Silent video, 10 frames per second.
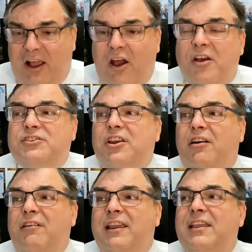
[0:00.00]
Oh,
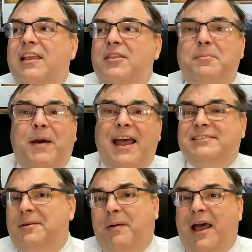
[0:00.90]
sorry, the parts
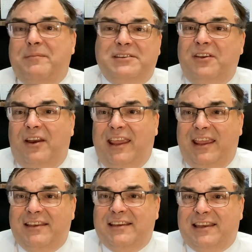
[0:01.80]
department's not
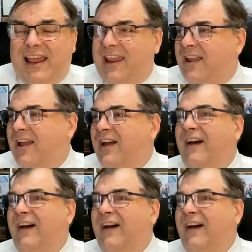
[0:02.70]
here today.